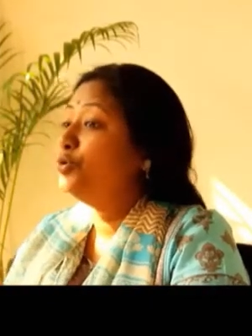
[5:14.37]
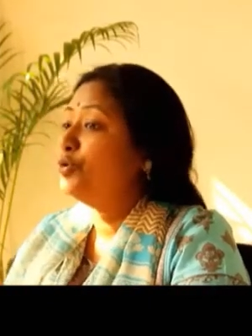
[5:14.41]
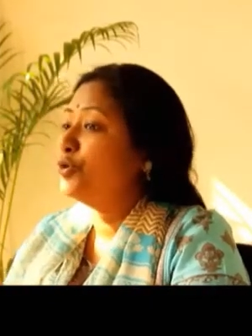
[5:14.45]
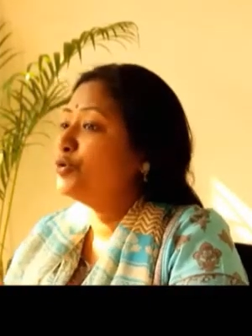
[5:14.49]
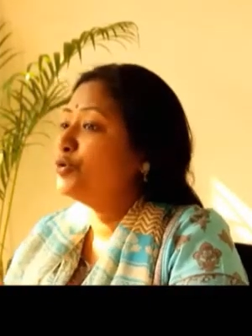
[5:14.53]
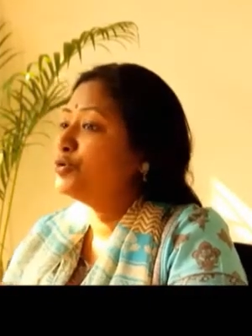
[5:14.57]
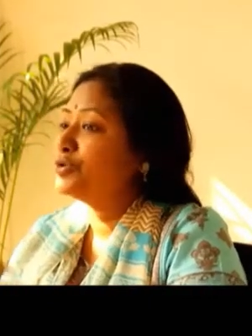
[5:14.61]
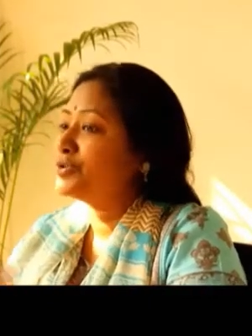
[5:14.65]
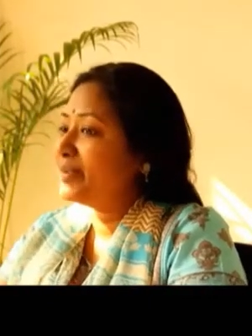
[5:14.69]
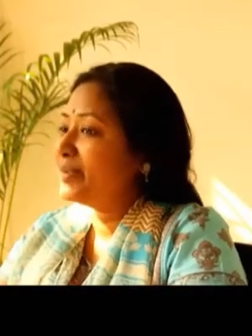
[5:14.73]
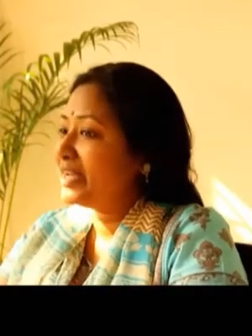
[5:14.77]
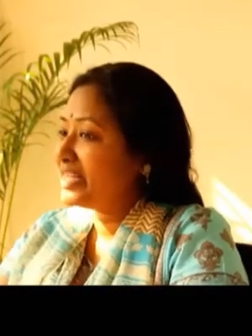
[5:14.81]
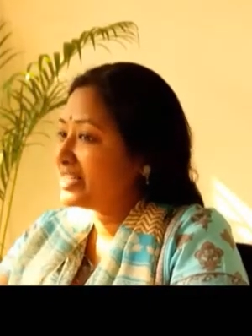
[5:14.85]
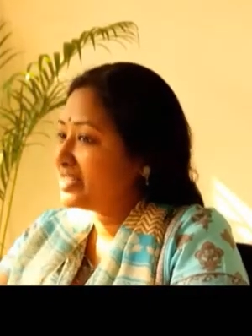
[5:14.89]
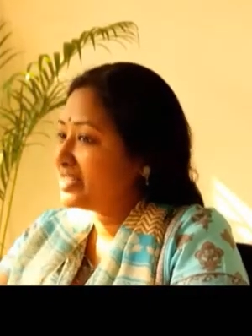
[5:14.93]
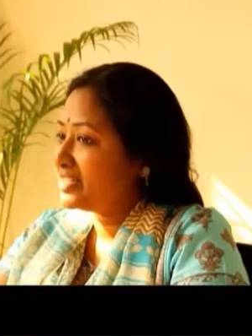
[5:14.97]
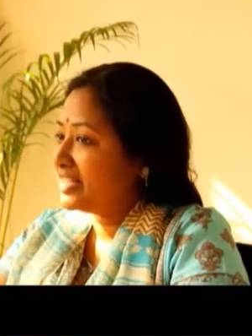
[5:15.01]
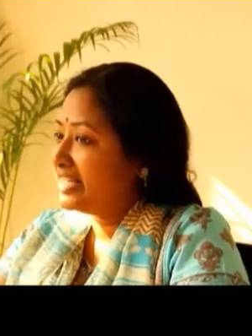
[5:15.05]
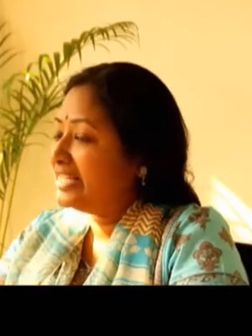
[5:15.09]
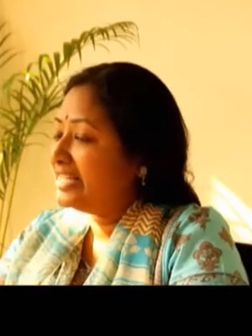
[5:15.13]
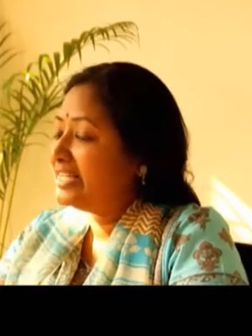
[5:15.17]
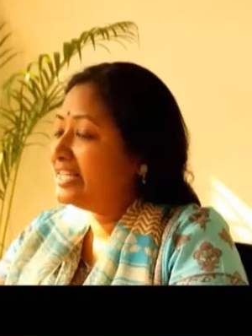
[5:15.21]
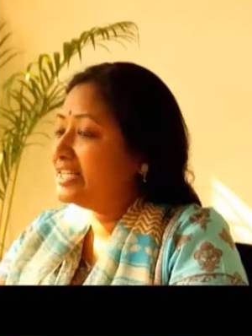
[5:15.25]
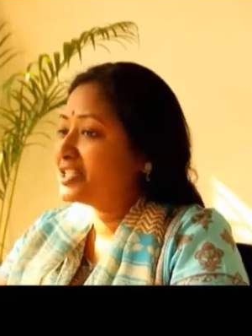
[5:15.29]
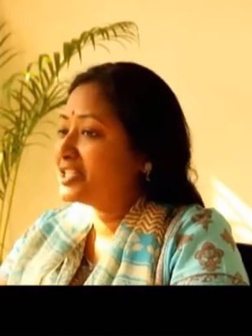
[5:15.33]
knows better
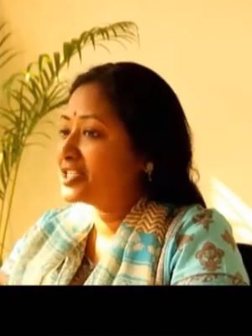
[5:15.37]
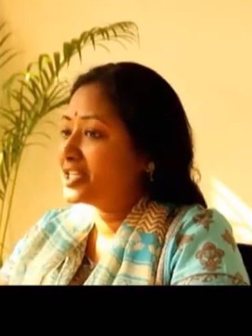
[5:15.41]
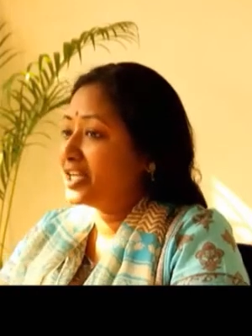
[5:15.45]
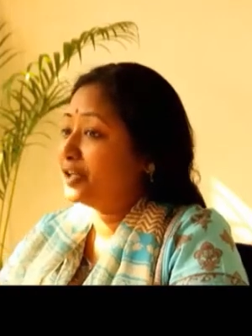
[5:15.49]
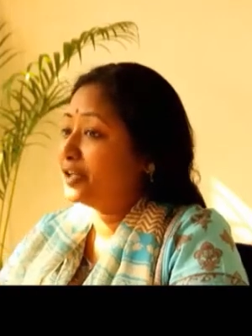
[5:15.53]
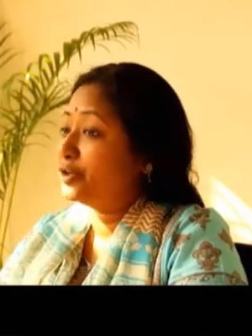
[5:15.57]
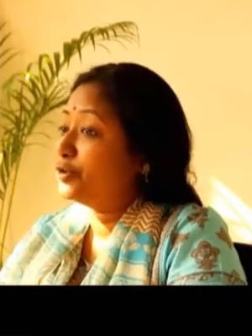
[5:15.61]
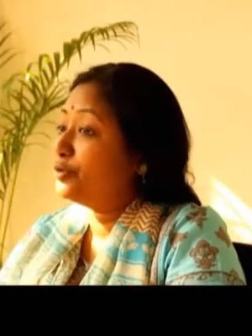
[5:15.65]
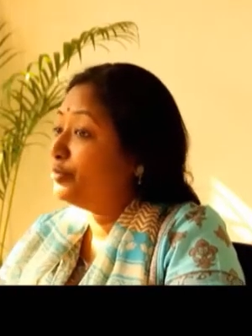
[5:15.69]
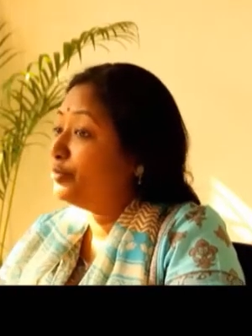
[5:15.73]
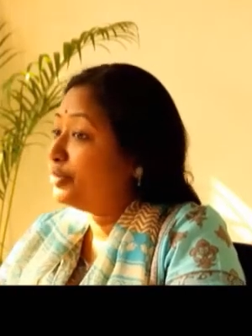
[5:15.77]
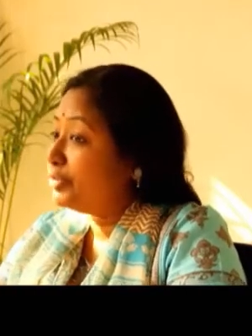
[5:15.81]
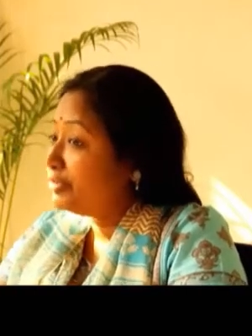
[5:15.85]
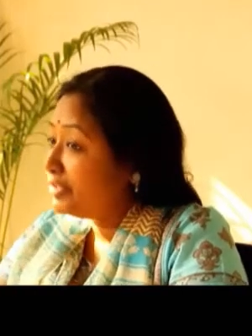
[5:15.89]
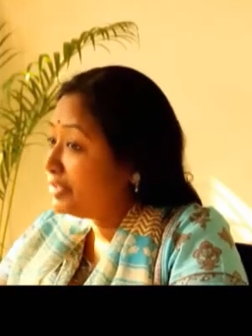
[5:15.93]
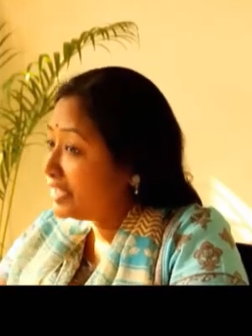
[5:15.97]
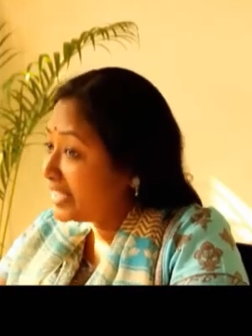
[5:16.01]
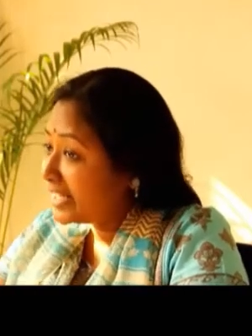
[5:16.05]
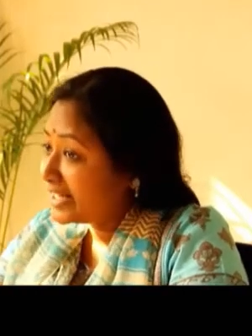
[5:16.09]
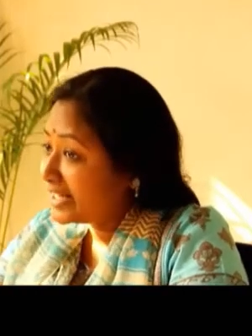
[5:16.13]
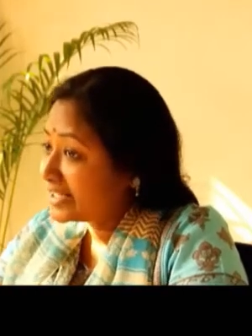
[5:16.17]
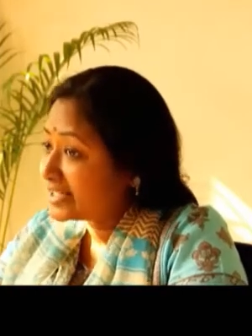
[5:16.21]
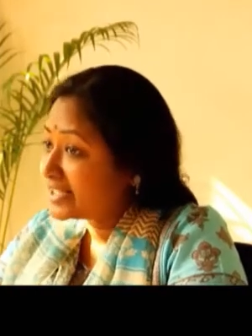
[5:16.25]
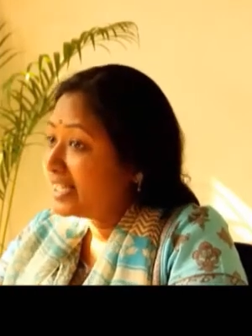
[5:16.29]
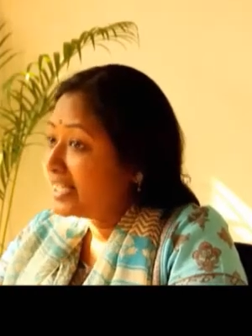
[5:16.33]
English, can
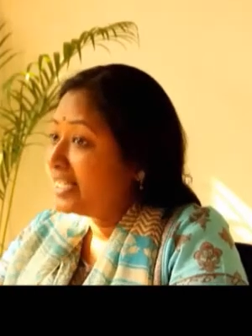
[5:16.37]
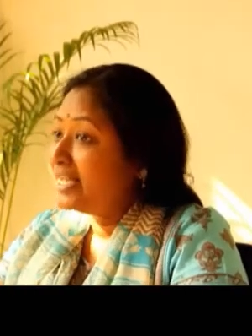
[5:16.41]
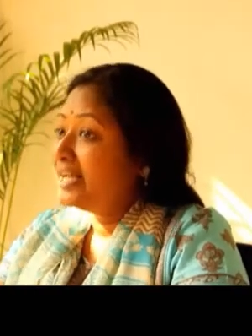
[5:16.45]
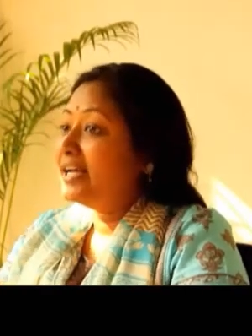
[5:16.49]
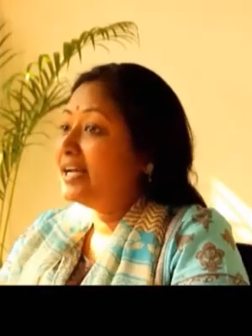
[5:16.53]
communicate